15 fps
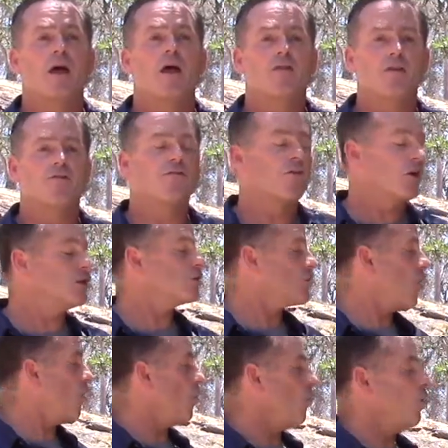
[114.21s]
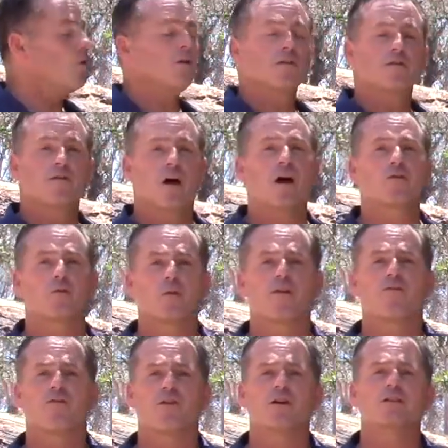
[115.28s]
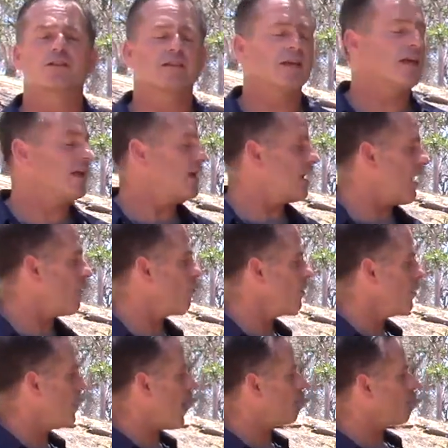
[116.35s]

The first hole starts with the first tee, and we're at